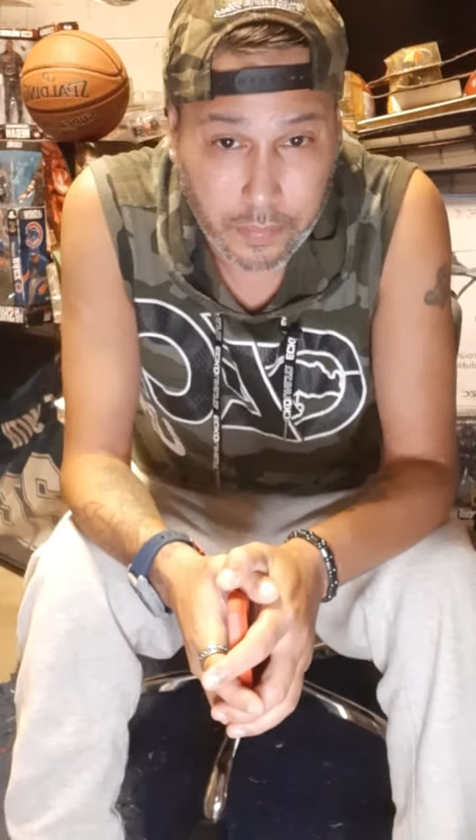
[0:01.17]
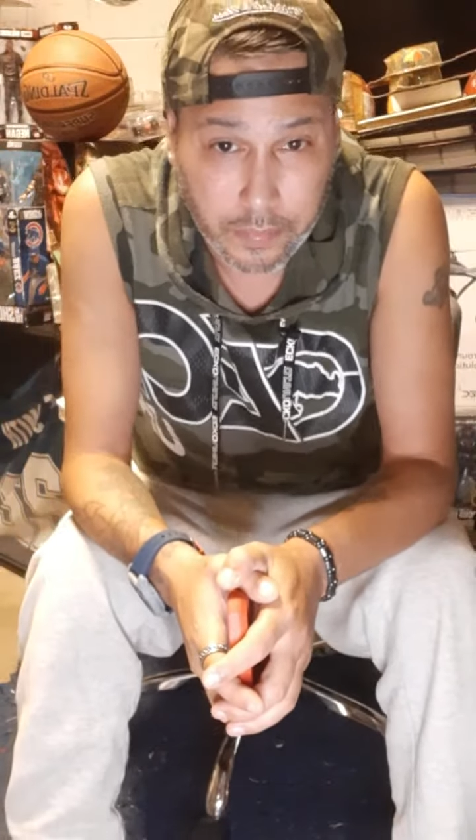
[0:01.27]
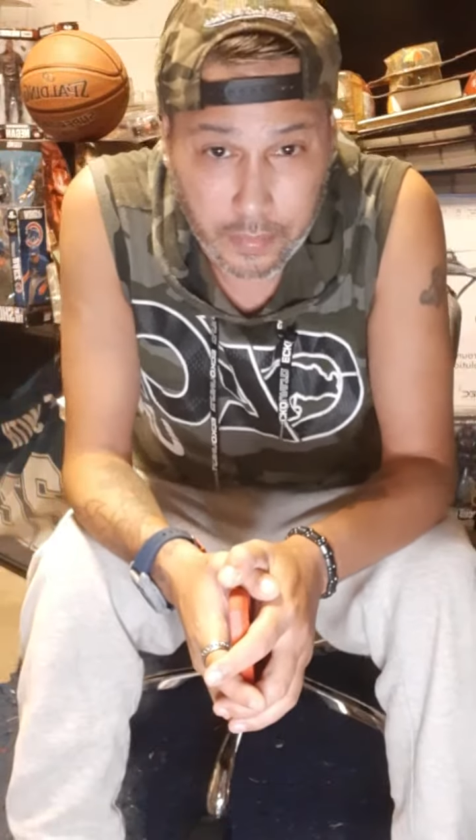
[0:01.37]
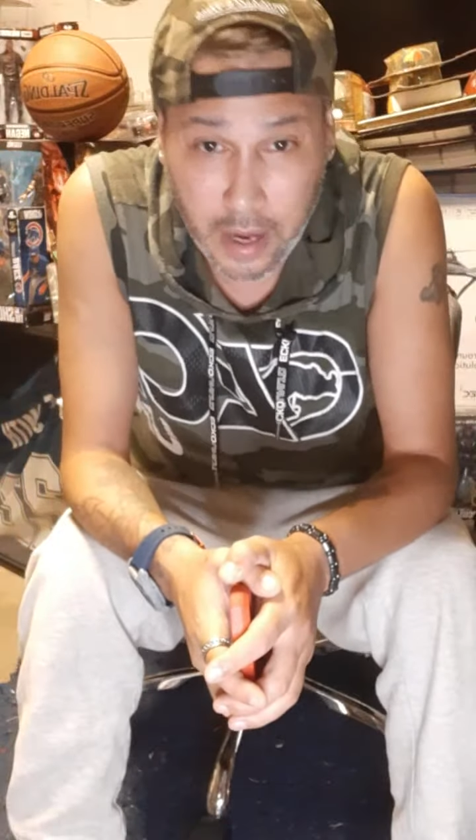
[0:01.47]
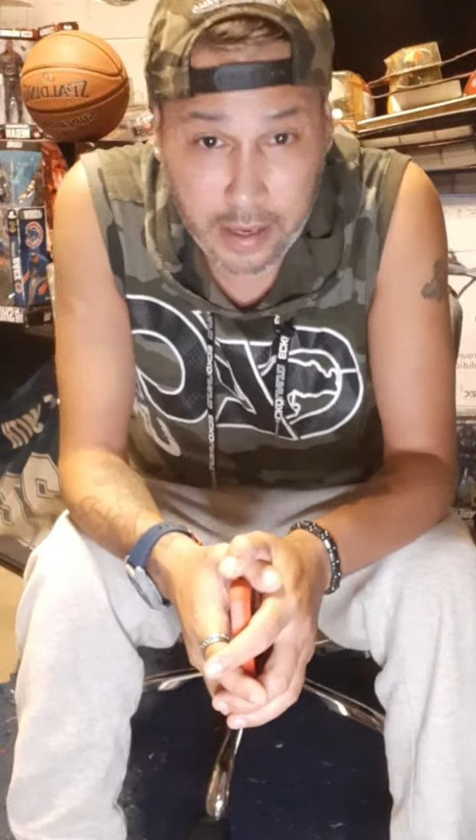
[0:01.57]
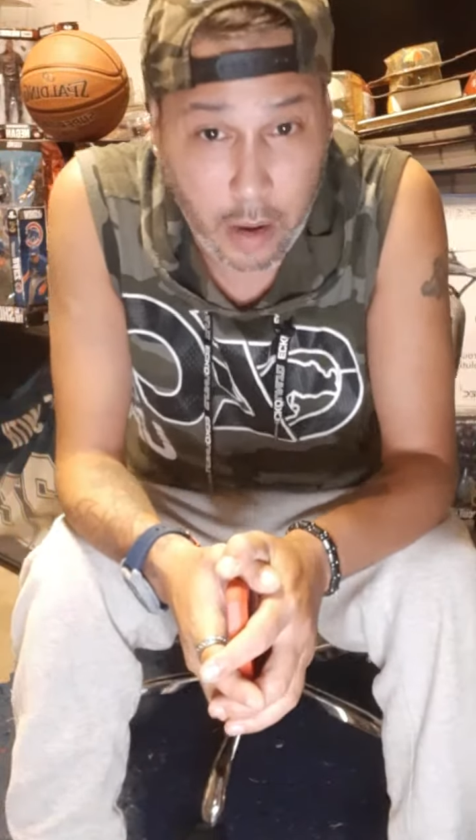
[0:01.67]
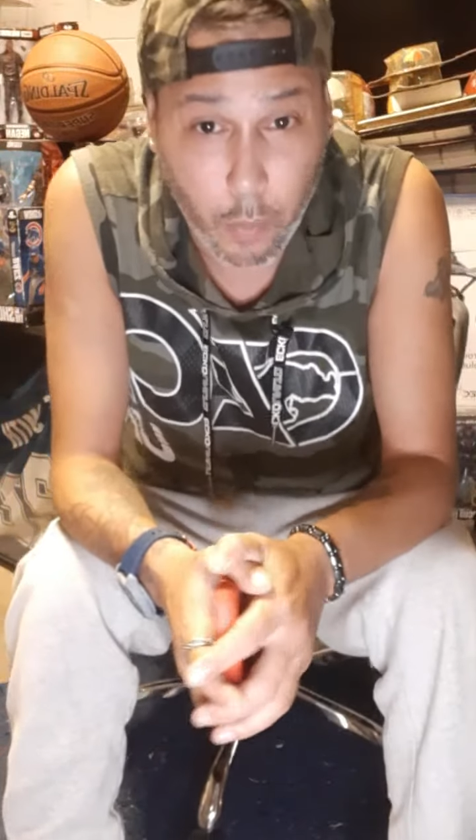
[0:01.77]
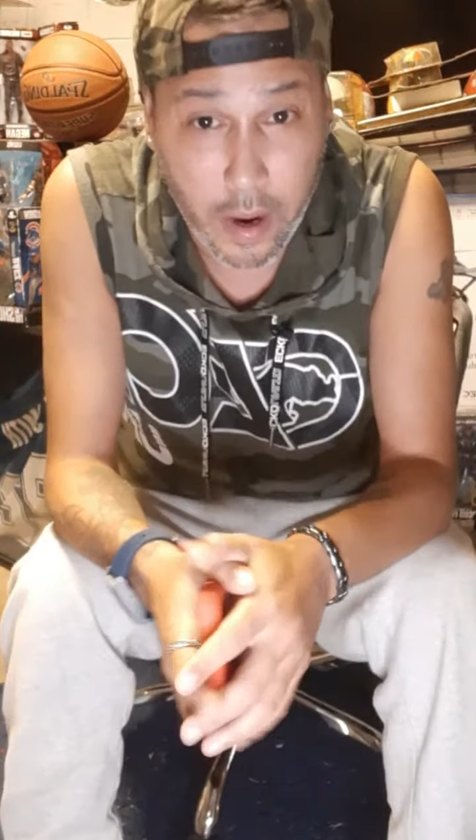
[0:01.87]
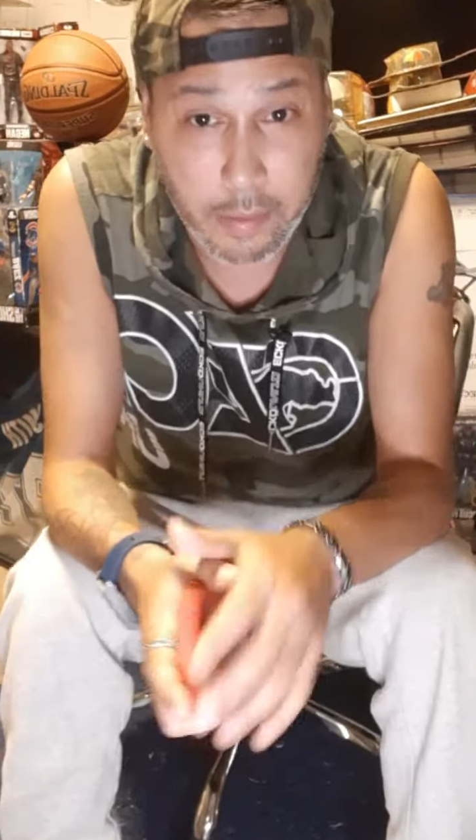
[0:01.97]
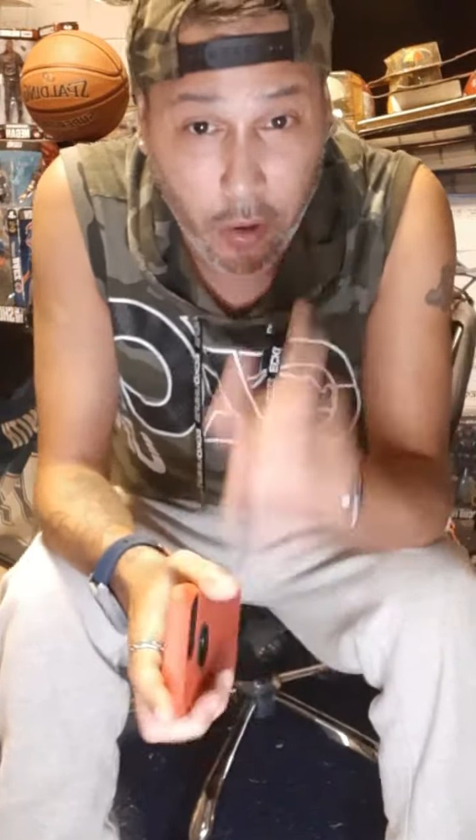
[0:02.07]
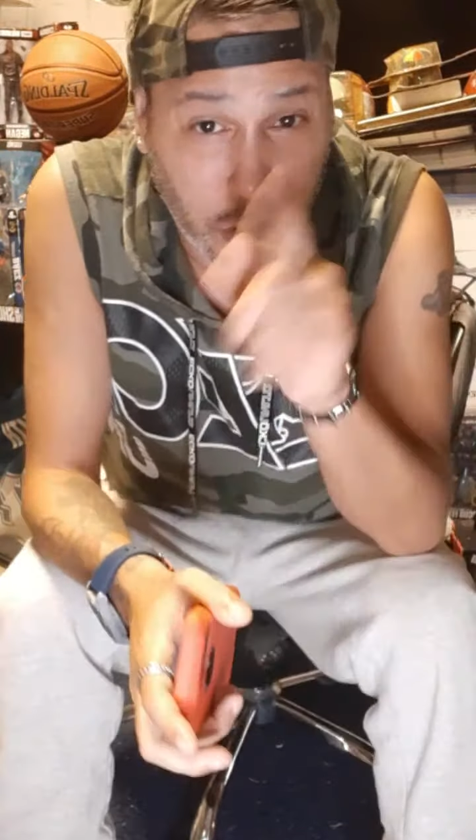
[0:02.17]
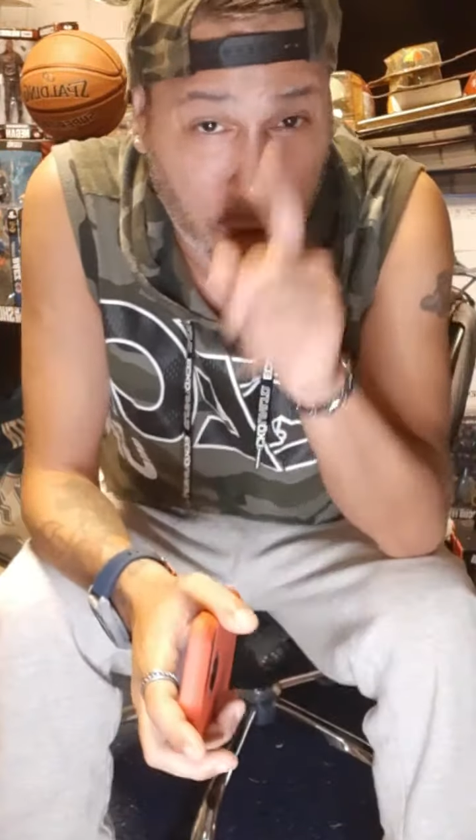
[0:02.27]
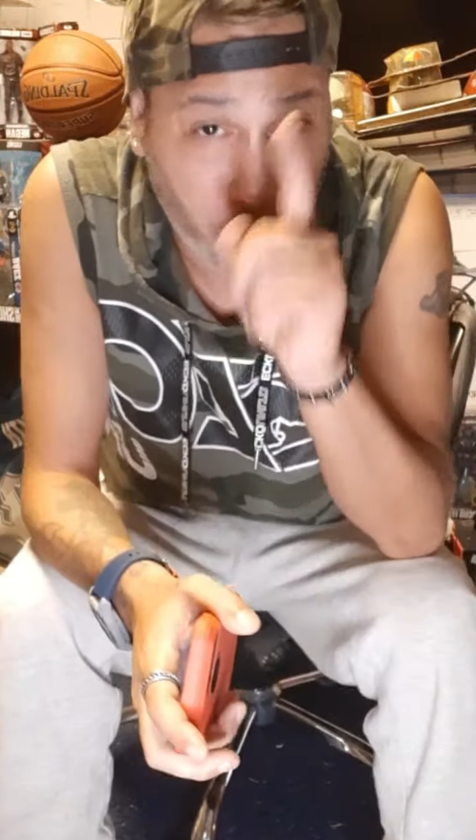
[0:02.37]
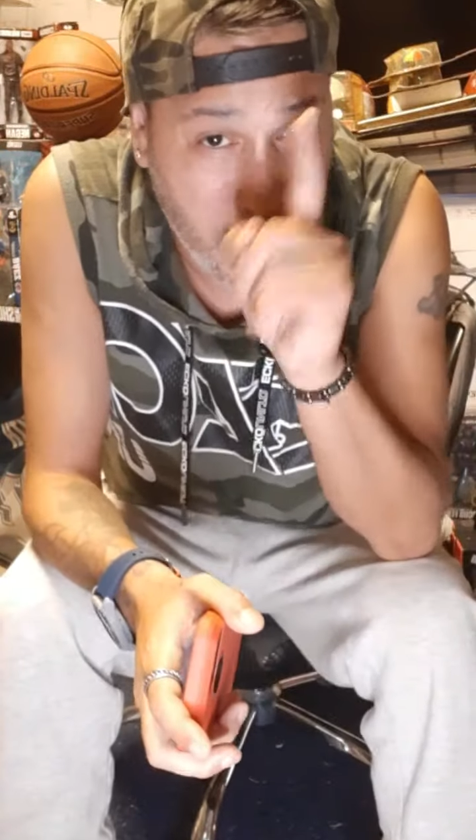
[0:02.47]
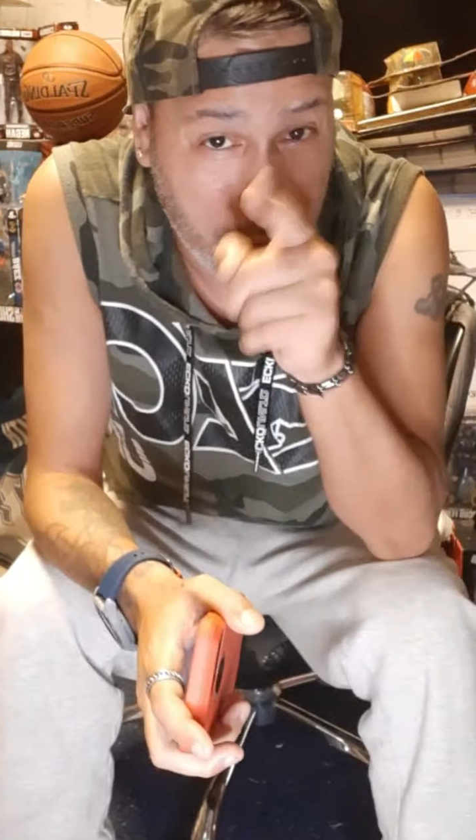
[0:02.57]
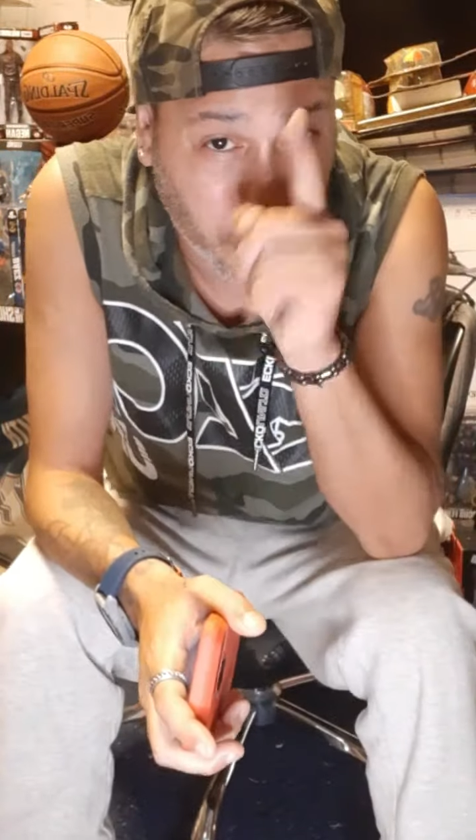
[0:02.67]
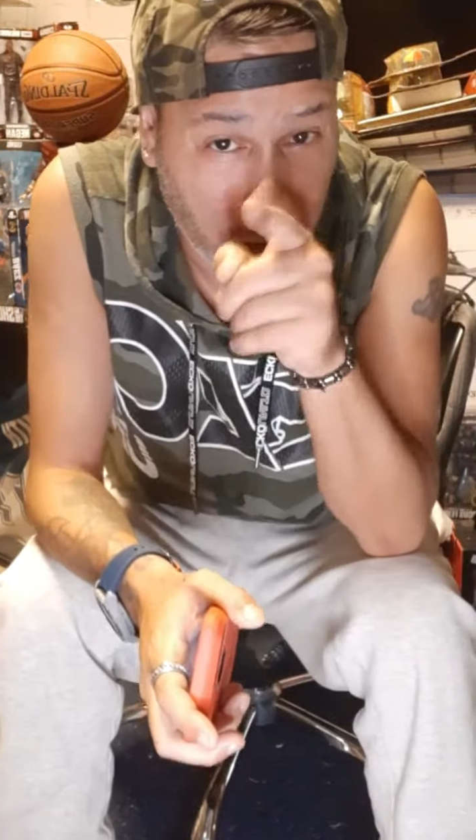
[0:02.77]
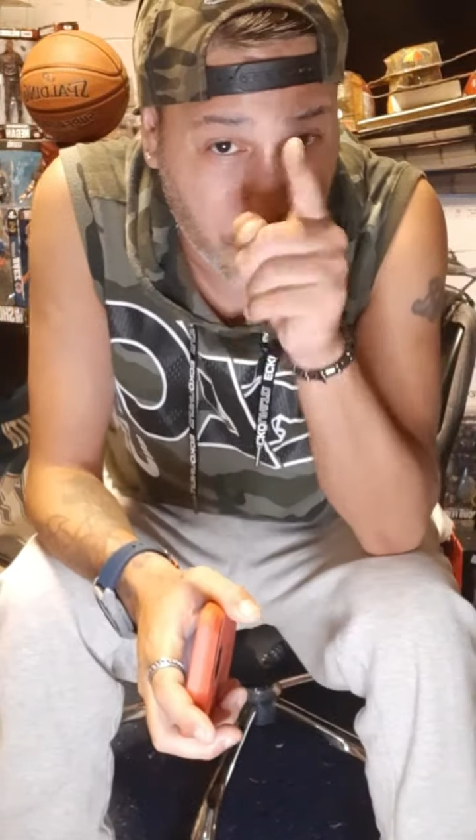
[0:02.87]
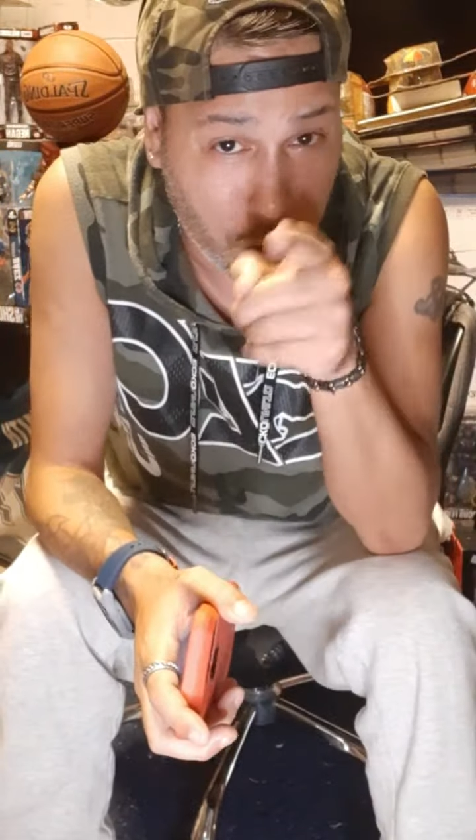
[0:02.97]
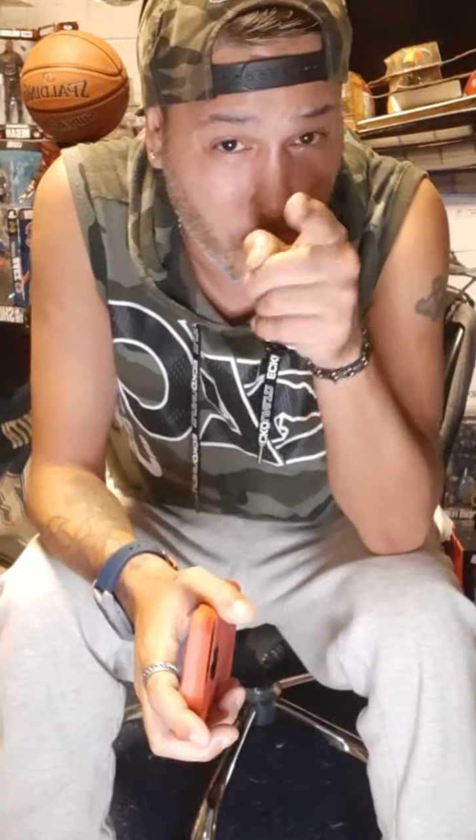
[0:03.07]
I got way more subscribers
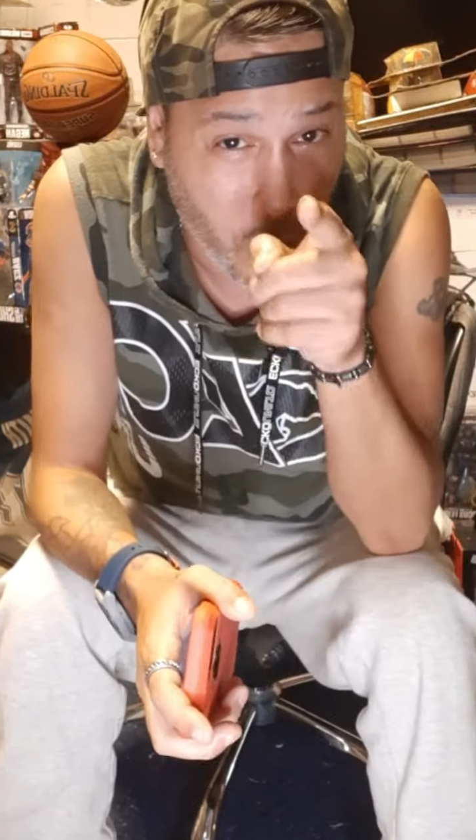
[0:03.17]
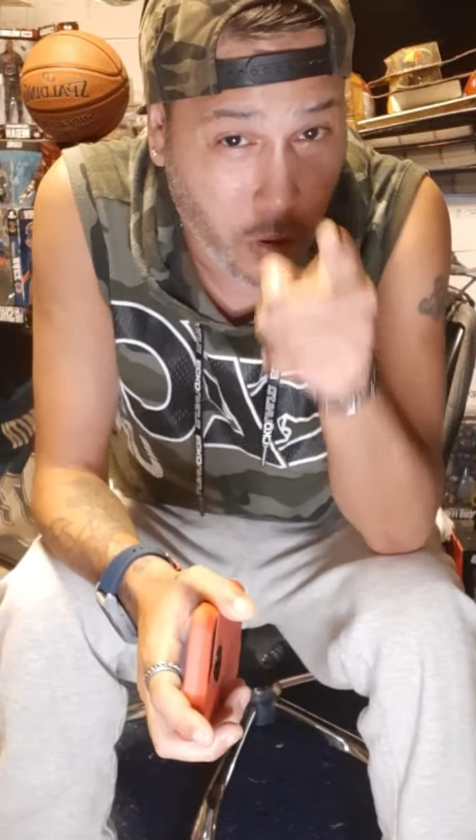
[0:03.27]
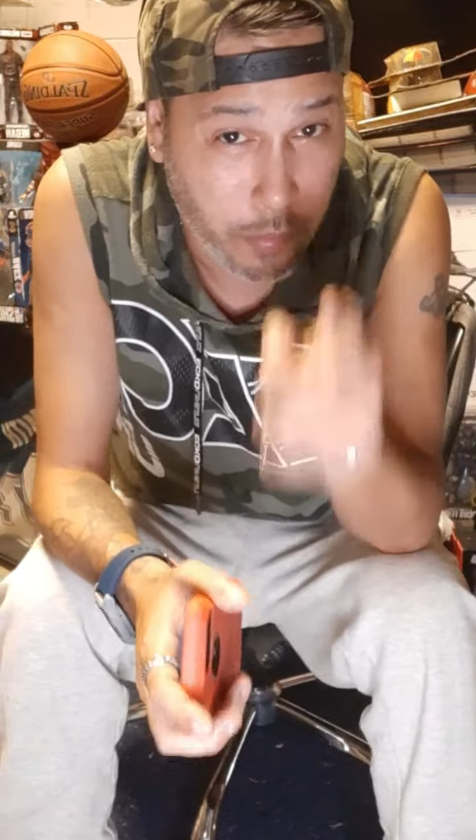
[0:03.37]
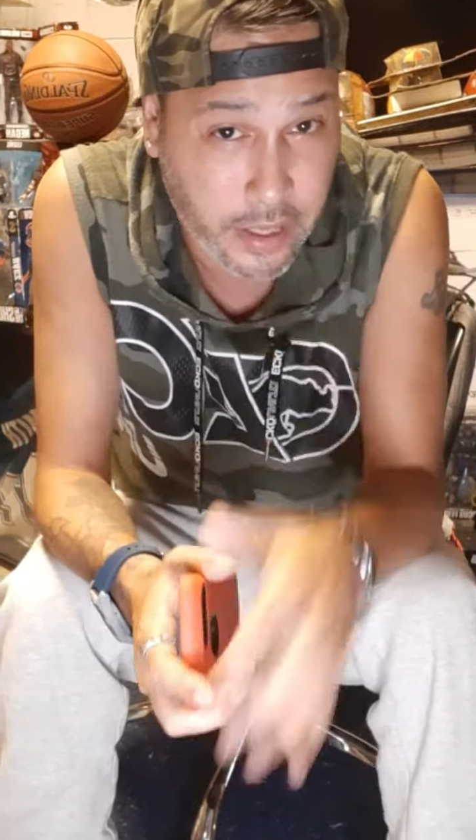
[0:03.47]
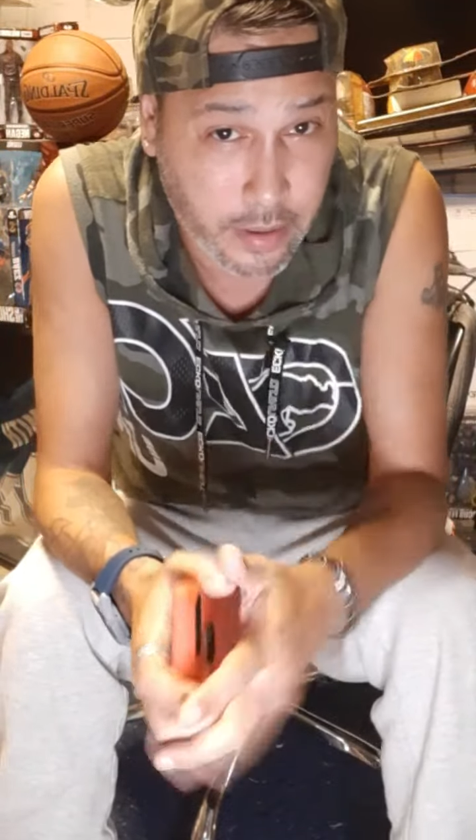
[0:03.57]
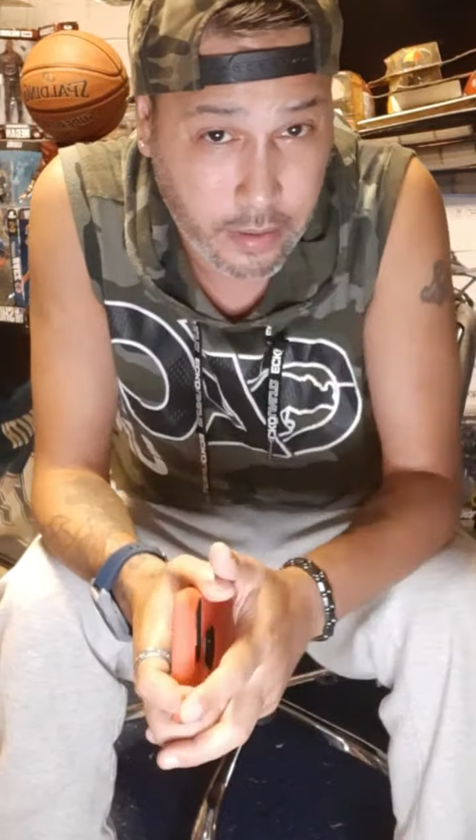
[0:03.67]
than you, homie.